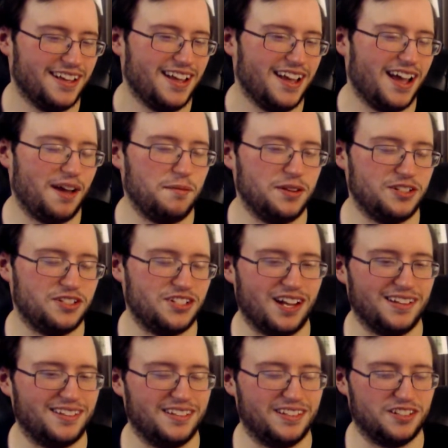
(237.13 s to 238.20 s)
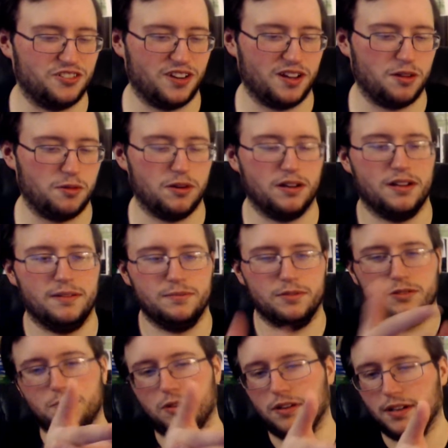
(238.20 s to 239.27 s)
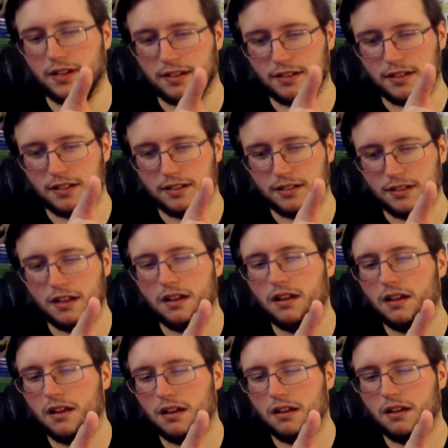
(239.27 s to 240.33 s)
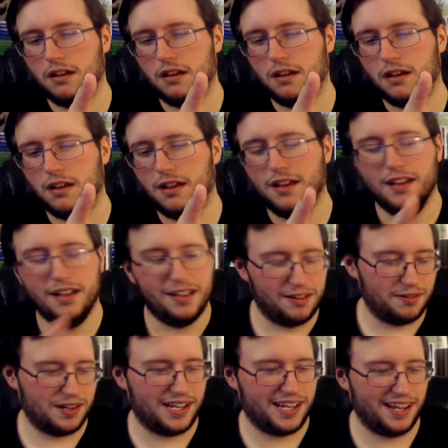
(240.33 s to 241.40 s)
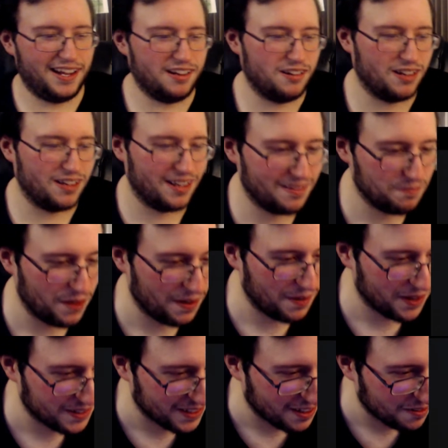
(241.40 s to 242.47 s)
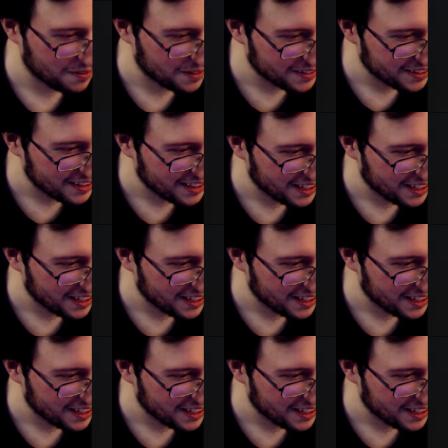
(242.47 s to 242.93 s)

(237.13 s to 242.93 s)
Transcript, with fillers: How many shots in this trailer were him just pointing a gun? We can't go get back to that one scene.